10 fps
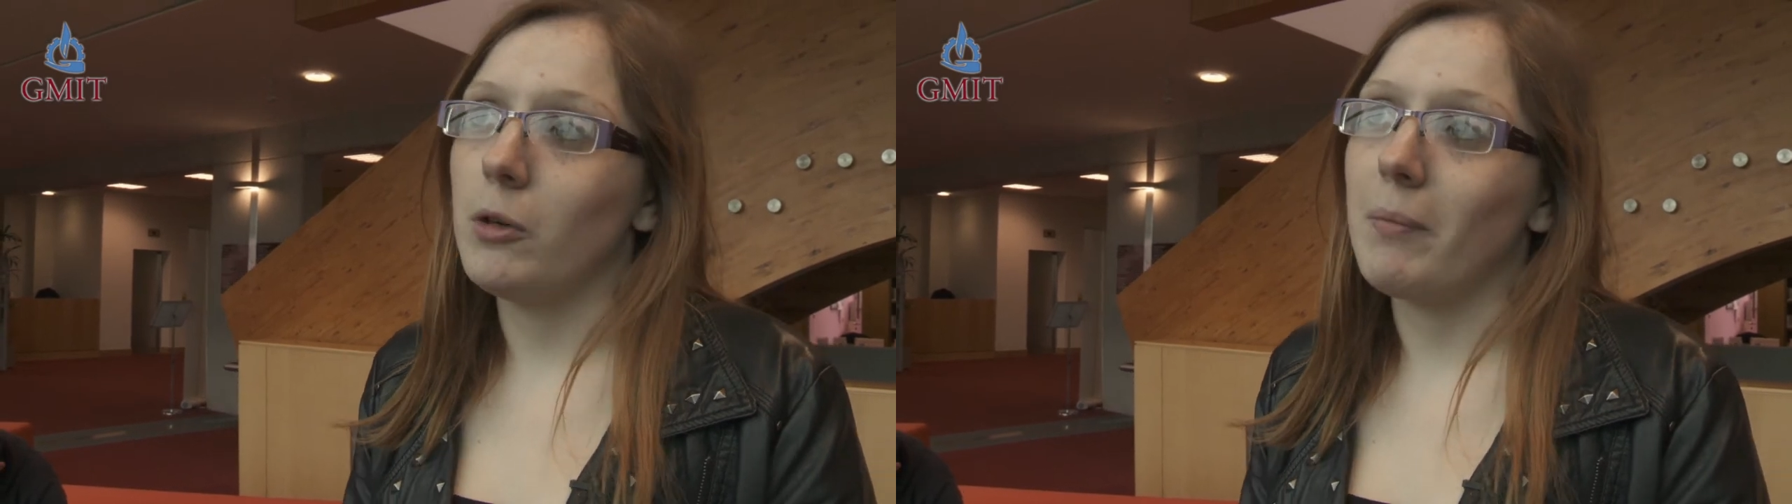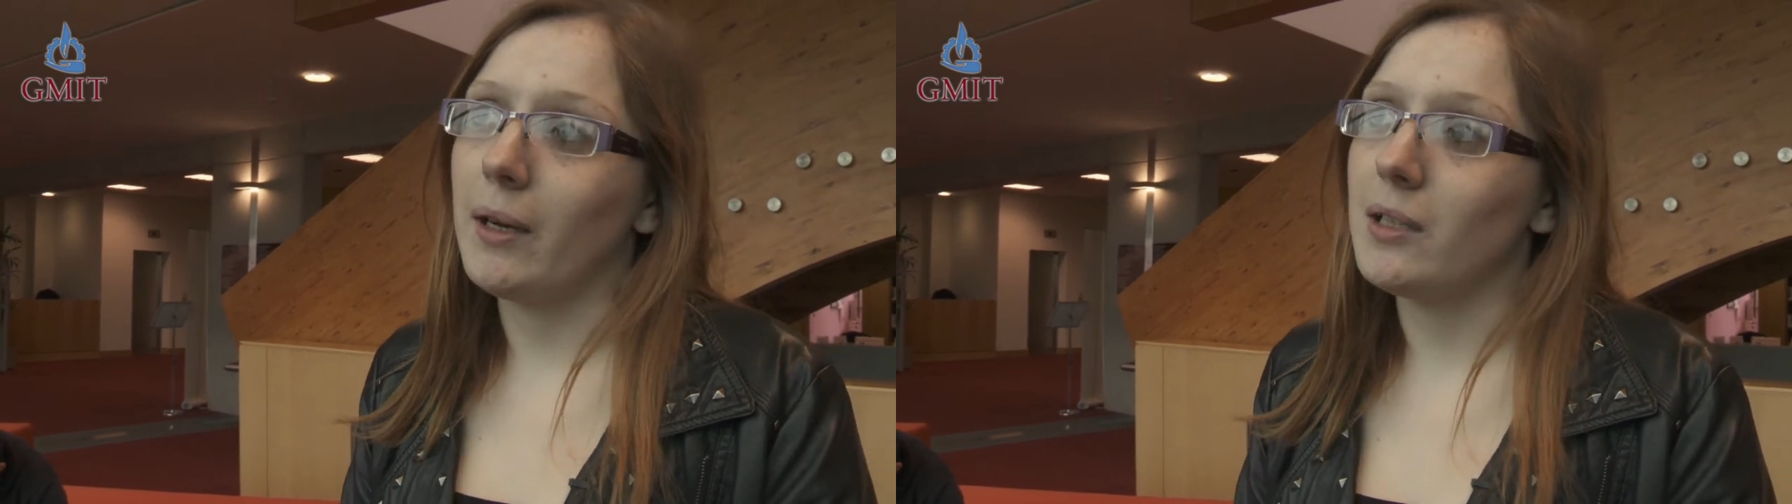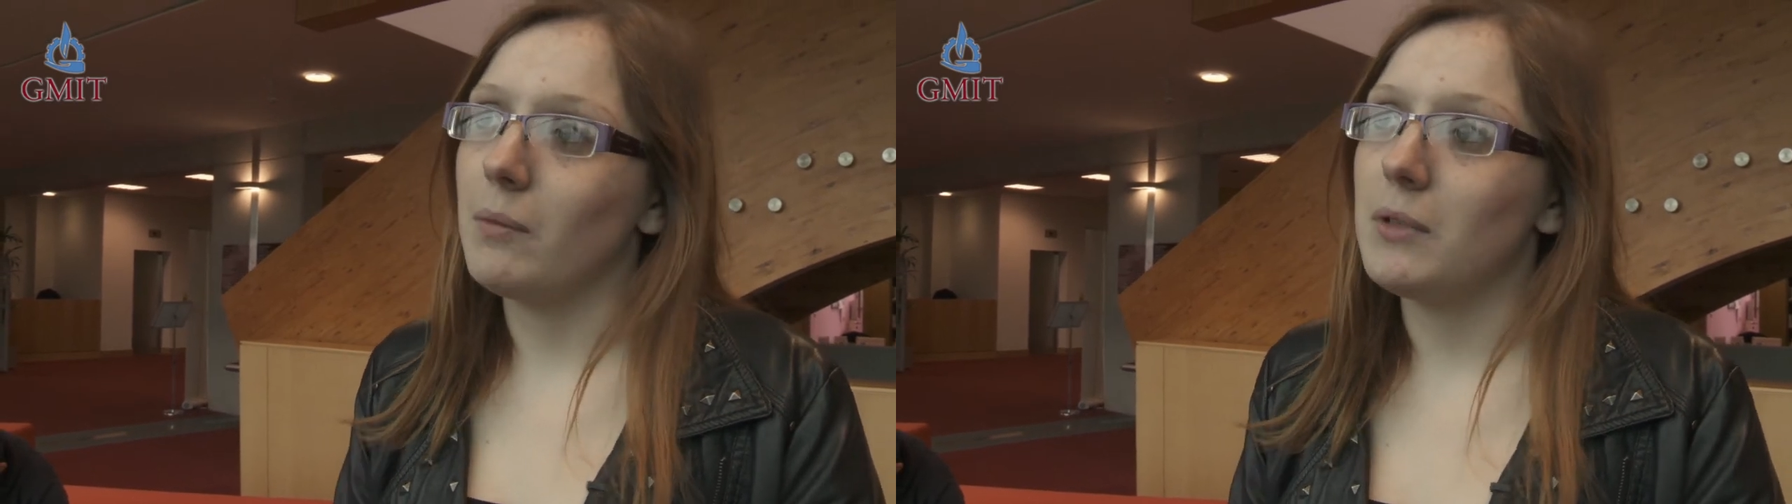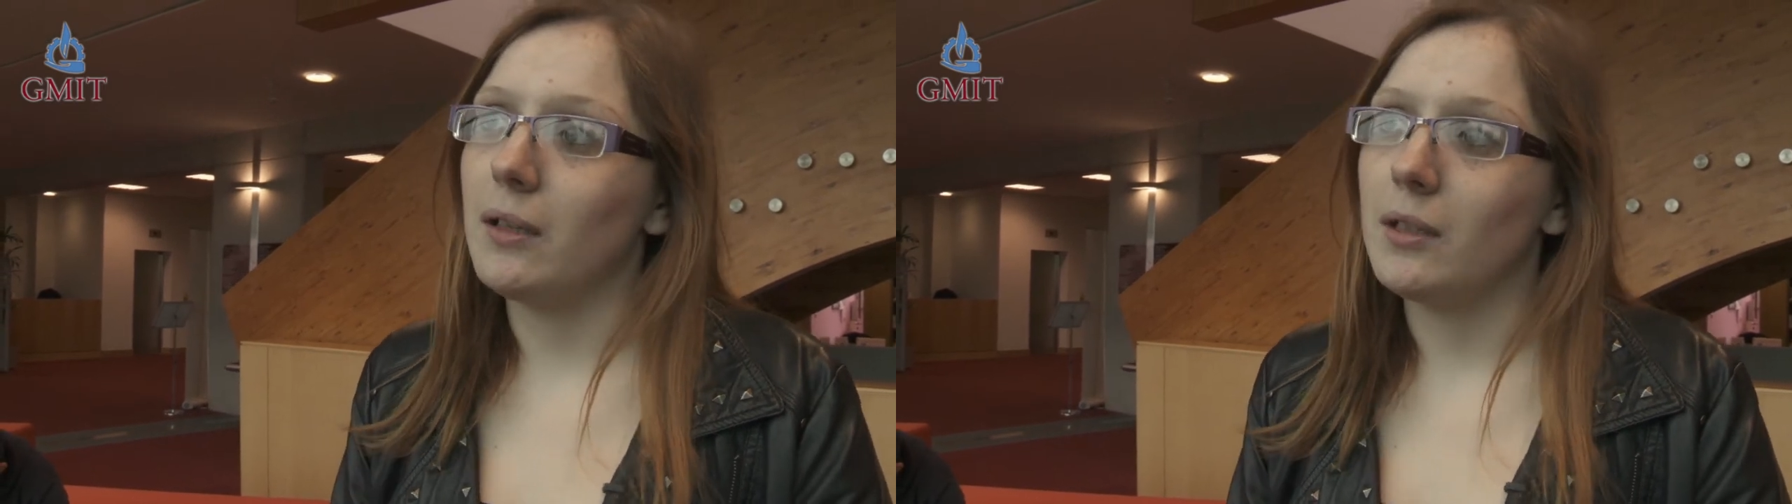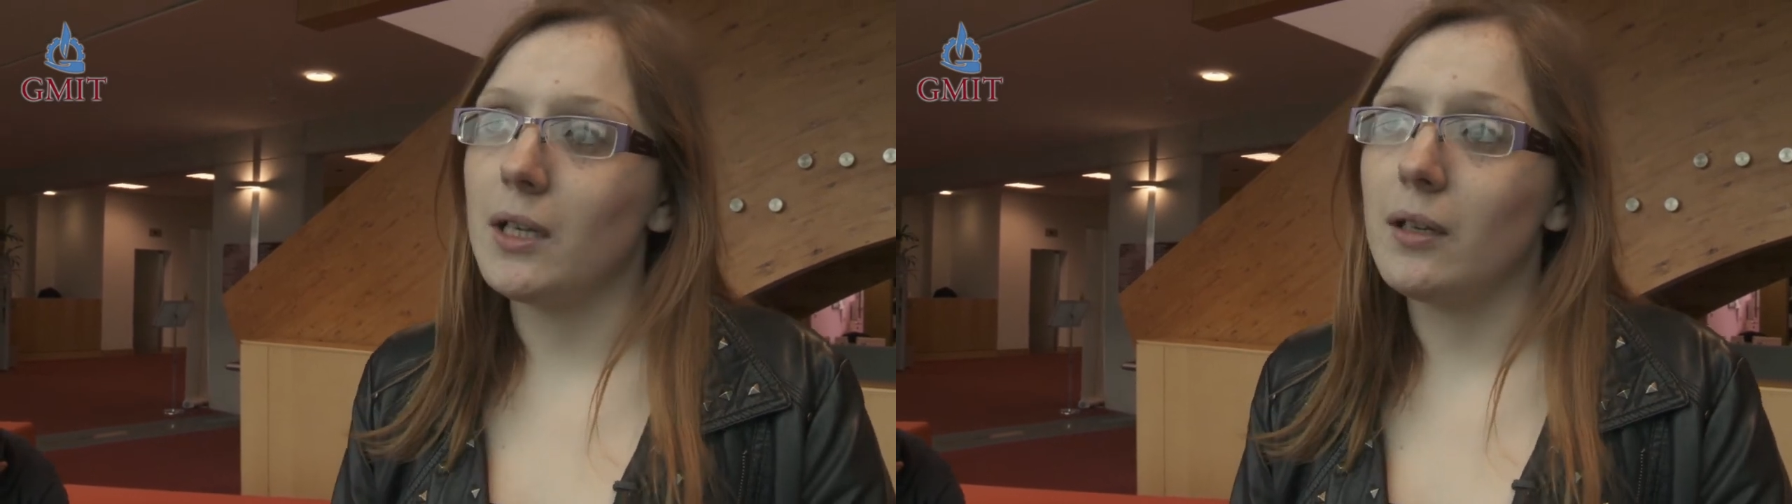O Maritime
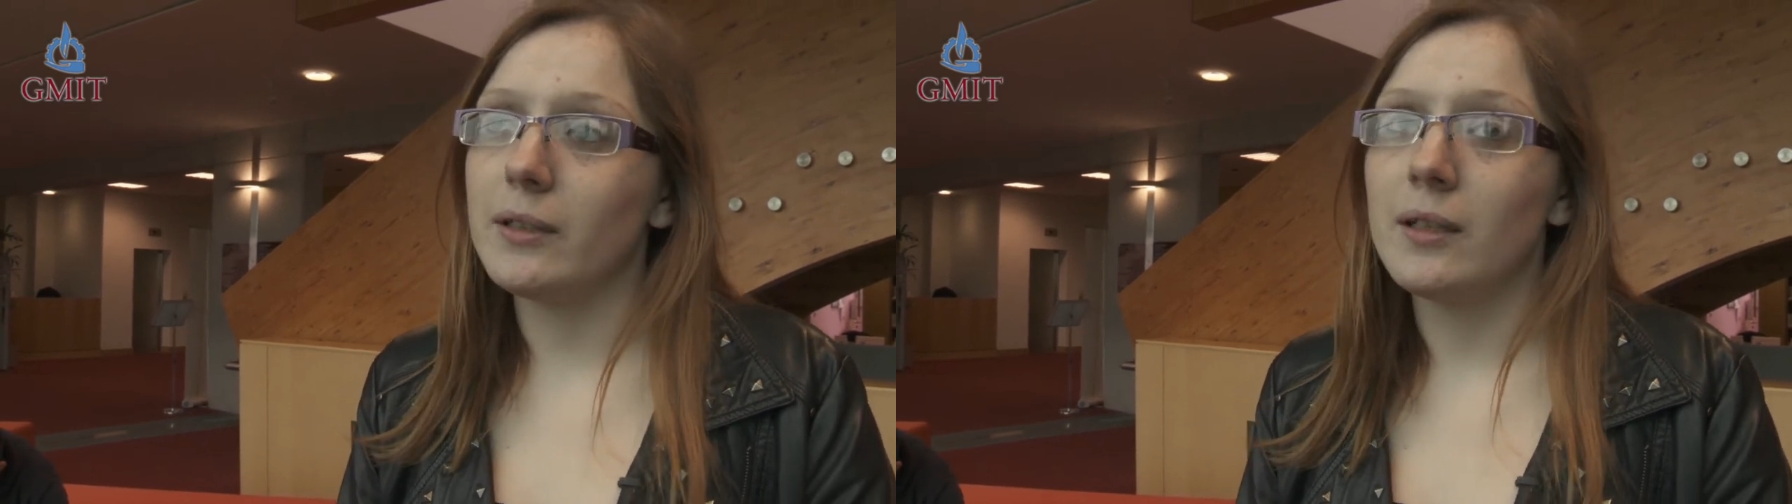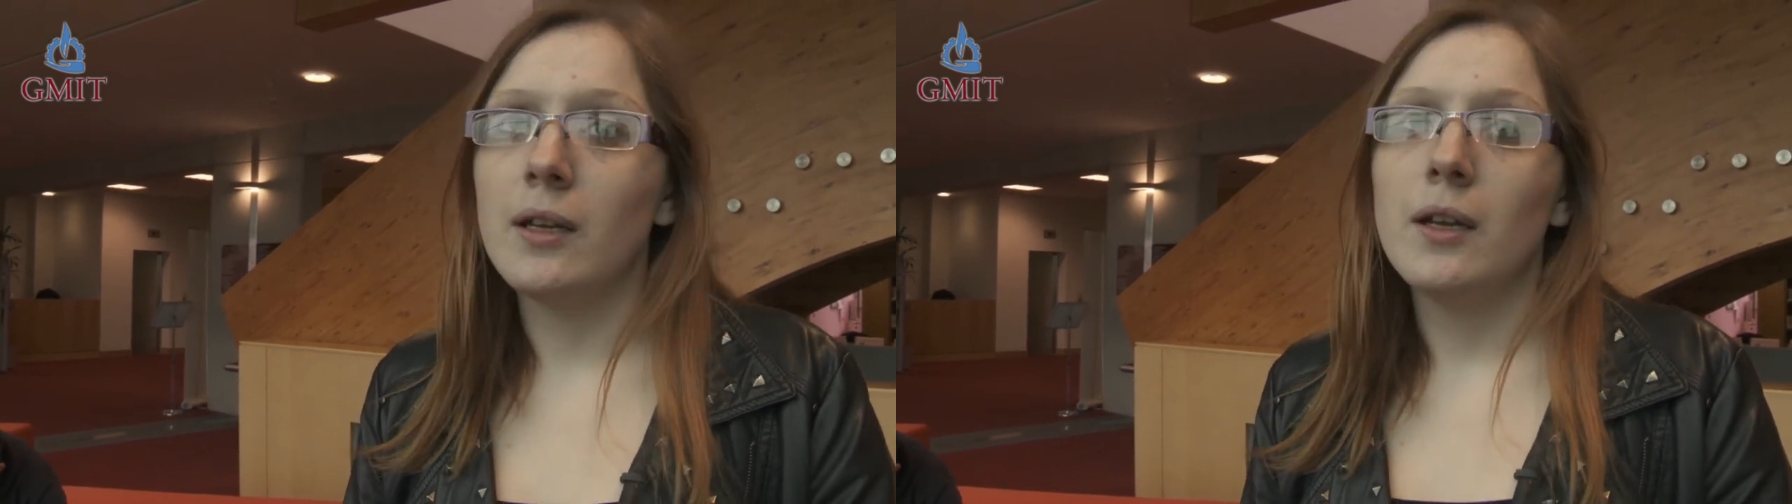down the docks.